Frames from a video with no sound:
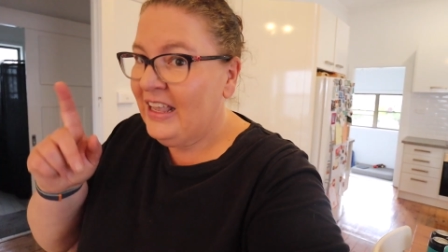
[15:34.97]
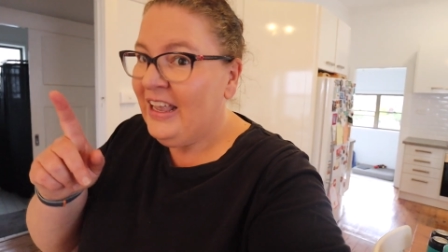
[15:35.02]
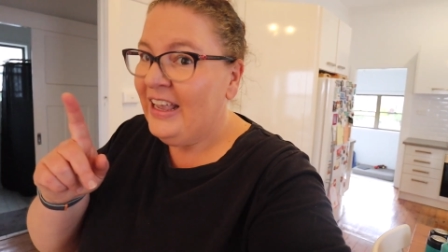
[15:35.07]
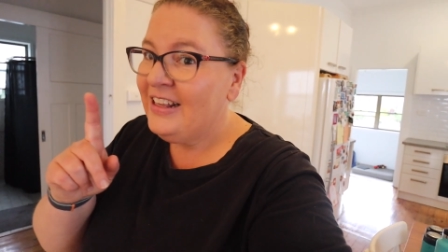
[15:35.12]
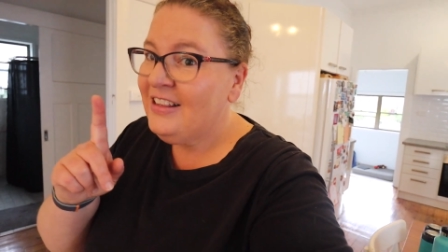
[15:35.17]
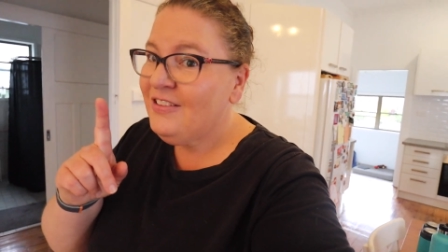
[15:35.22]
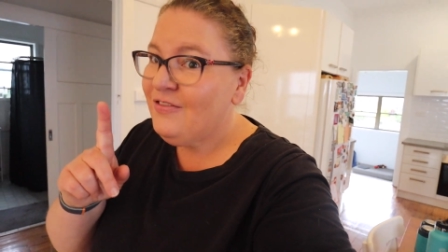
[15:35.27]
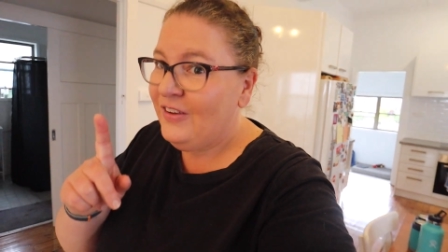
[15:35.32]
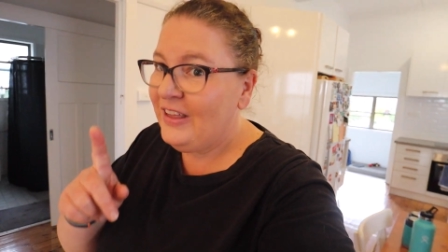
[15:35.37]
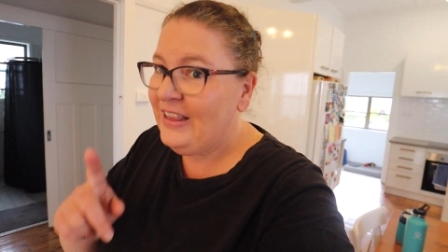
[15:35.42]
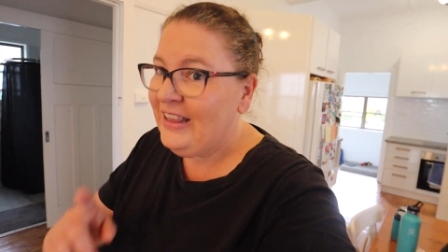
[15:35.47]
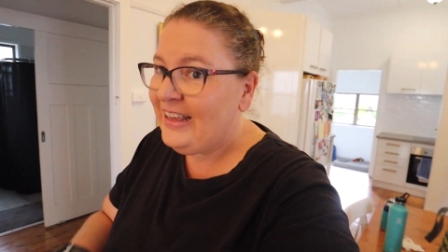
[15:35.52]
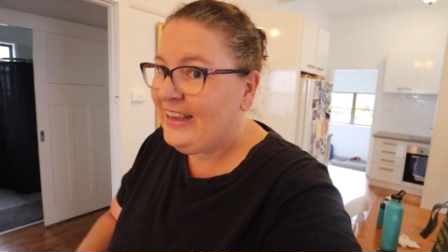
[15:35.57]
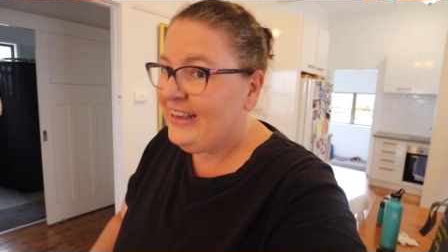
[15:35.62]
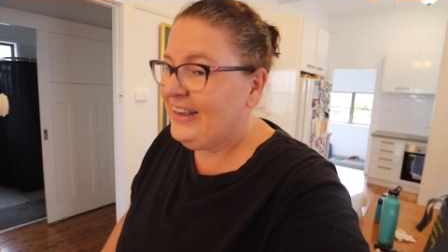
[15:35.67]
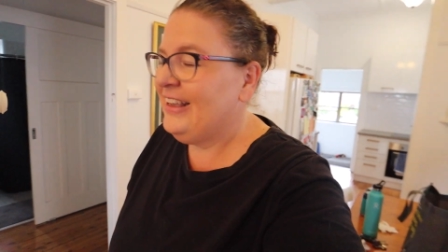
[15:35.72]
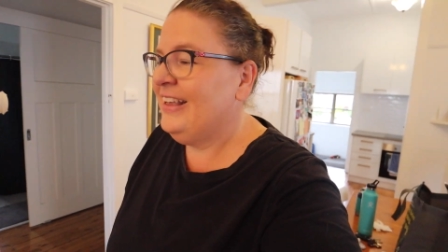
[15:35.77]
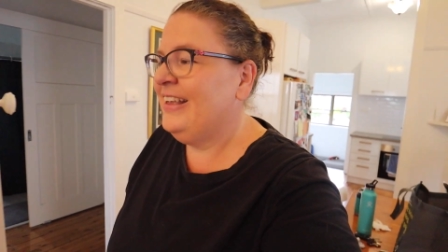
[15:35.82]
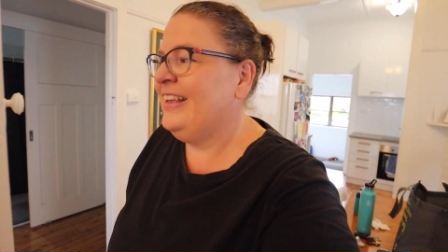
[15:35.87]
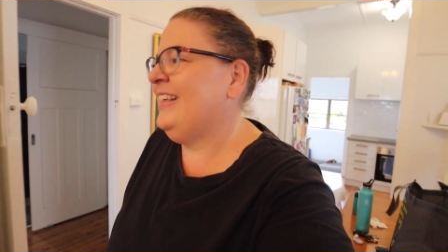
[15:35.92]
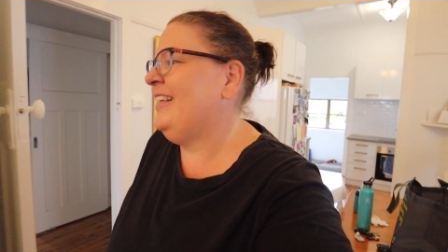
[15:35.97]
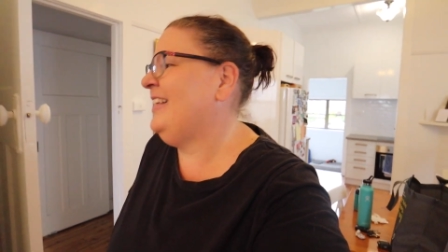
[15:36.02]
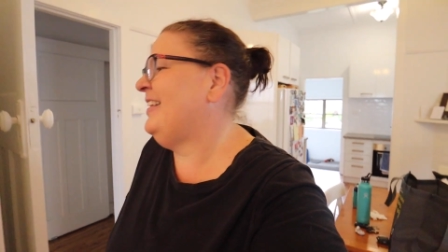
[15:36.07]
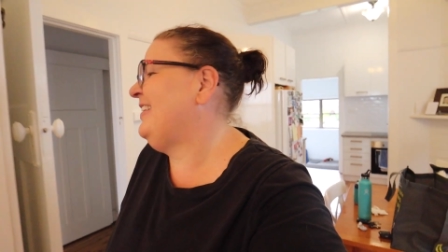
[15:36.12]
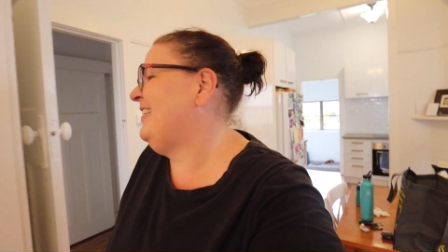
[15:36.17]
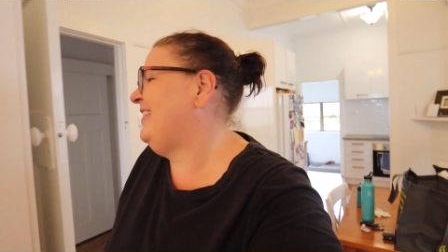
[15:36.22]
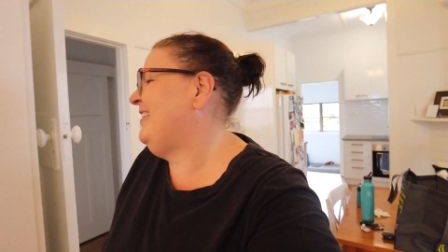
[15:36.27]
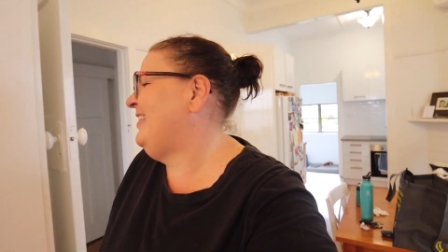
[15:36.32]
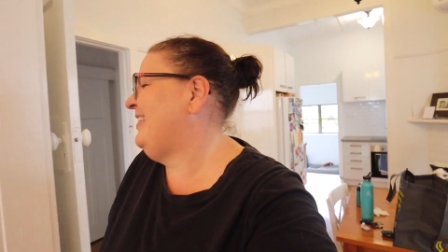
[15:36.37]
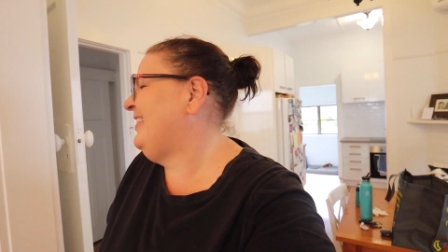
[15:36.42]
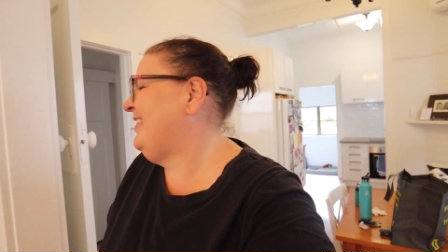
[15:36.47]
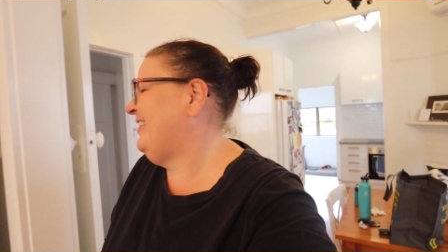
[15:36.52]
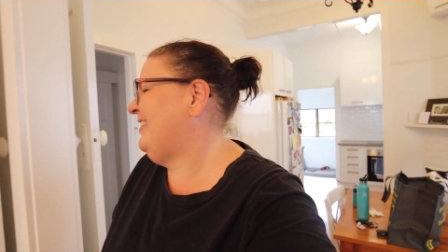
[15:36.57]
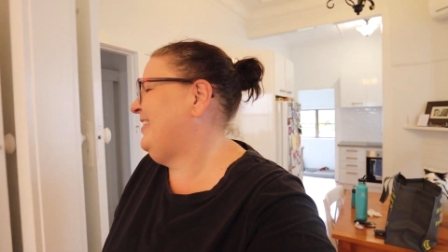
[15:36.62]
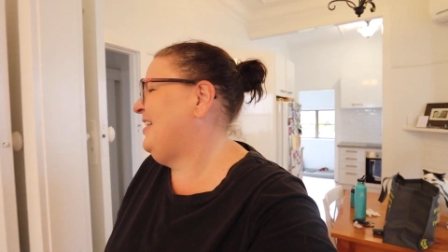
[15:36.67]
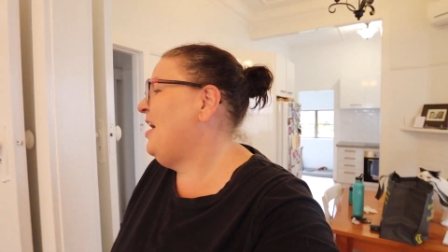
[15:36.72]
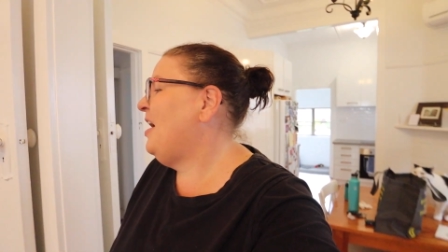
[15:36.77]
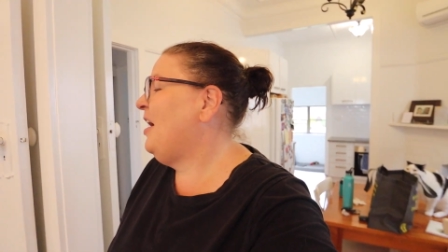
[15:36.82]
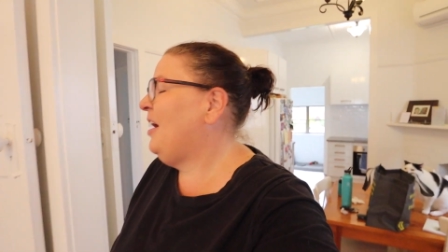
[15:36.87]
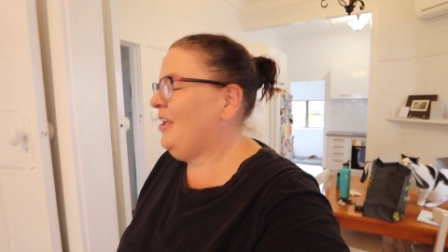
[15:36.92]
it's filling.
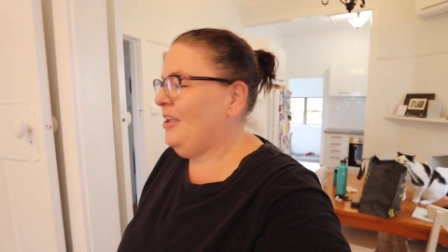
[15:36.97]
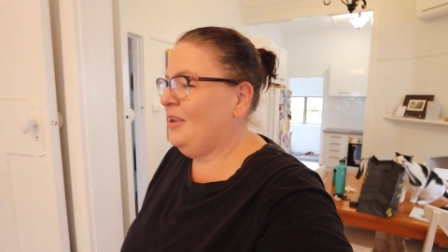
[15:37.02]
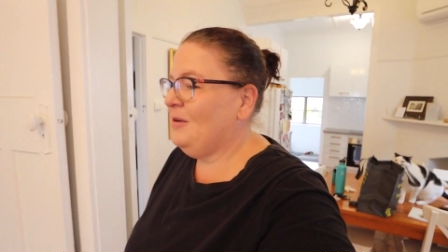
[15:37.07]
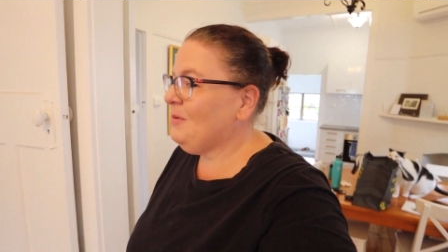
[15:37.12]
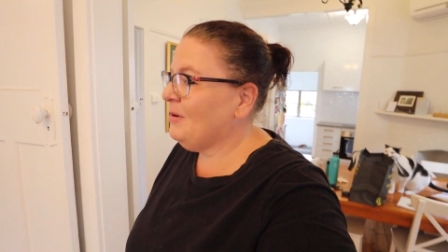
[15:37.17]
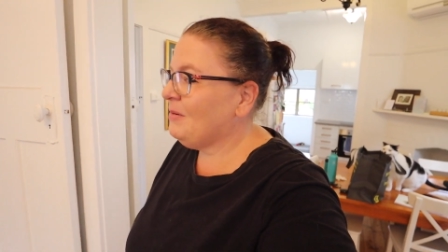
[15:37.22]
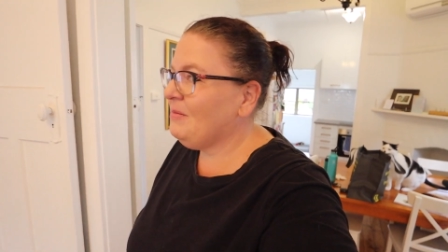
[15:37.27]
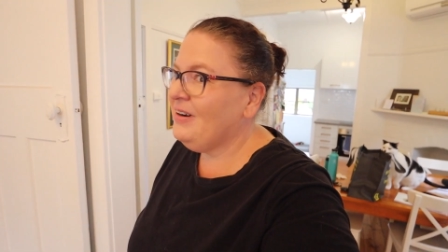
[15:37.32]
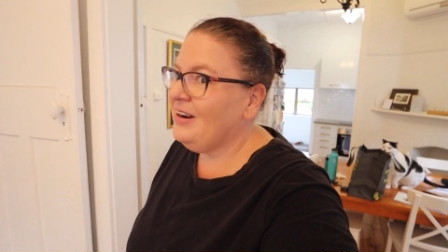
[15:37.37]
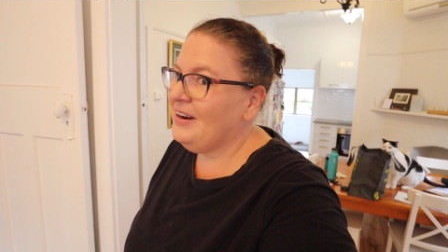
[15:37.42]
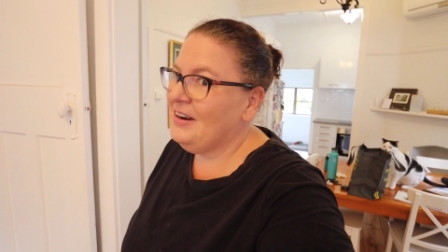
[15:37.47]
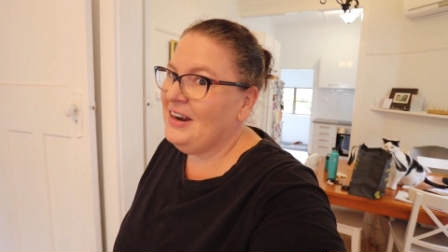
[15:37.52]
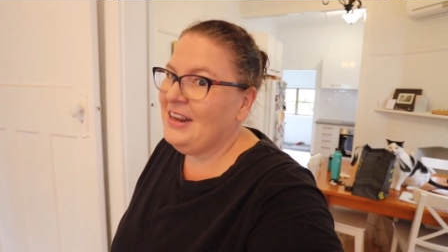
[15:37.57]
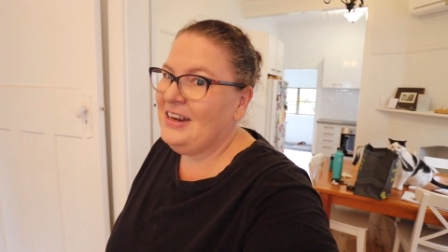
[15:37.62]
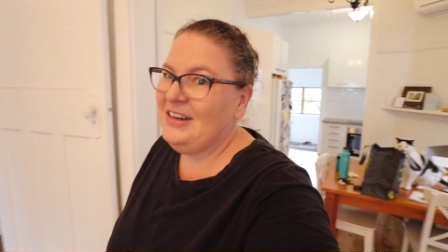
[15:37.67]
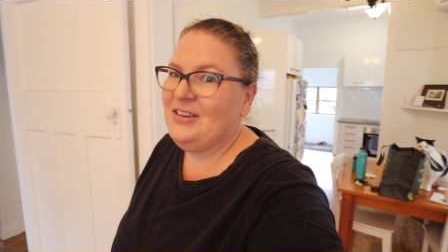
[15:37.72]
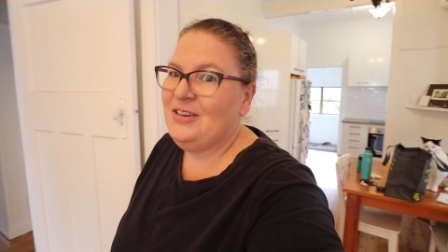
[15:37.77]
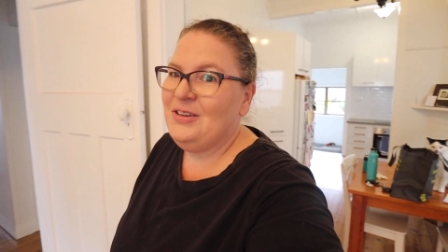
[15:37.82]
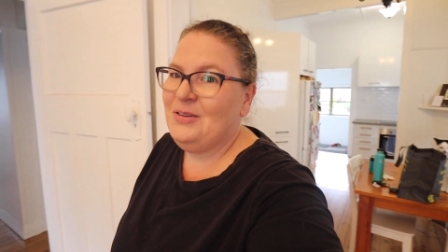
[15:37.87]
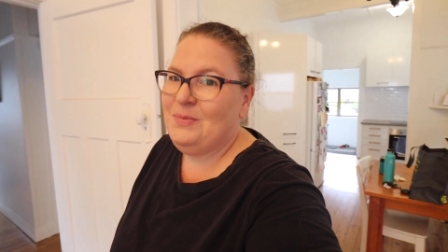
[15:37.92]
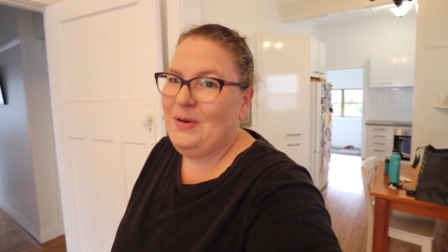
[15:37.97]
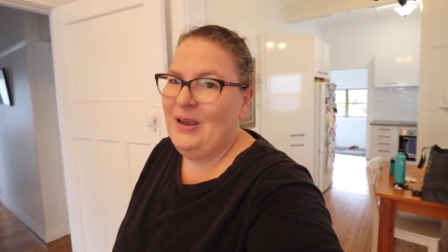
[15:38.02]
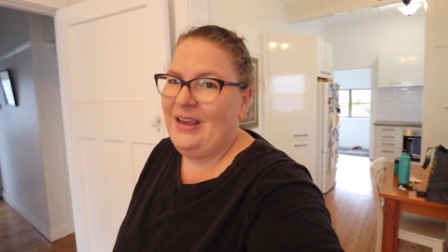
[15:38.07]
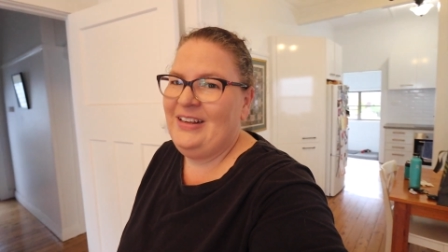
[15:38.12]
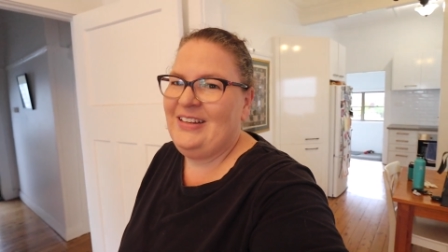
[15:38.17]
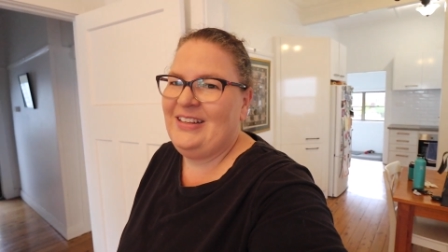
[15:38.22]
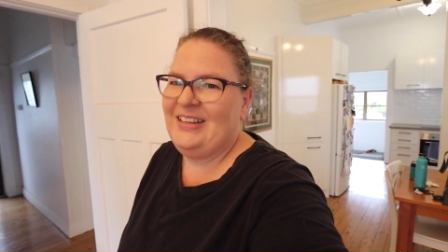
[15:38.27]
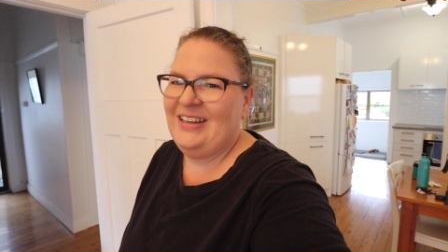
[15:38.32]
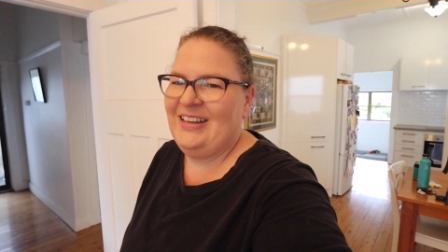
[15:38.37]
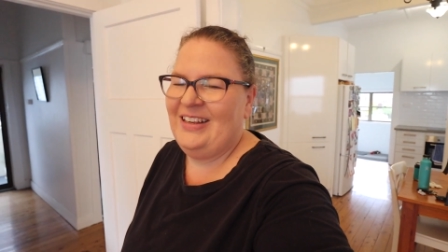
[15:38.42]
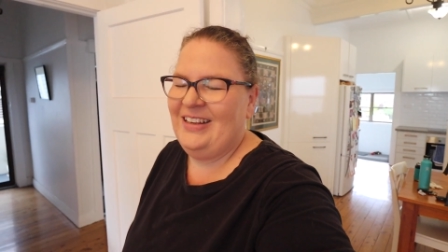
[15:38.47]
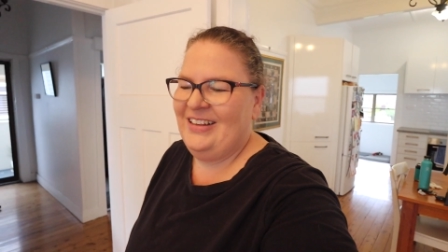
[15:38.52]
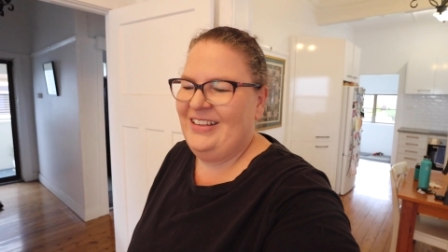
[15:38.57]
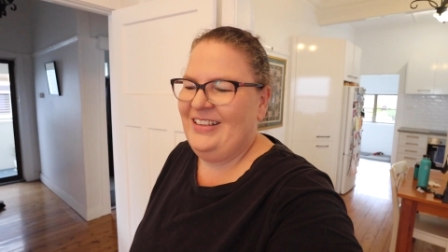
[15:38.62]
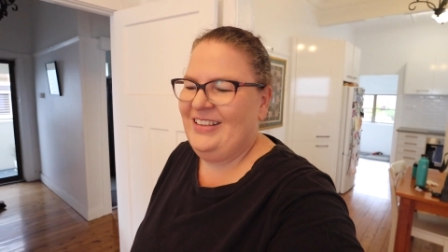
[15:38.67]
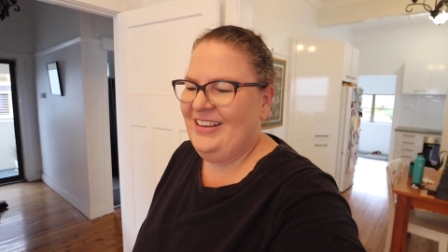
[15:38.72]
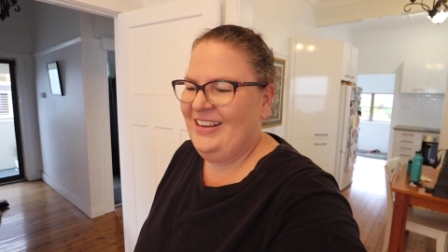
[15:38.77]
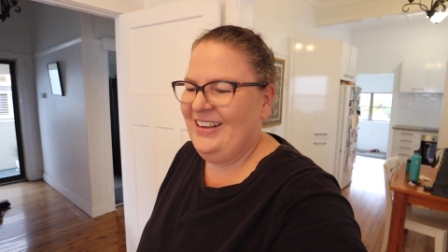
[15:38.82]
You probably don't need 2 pieces.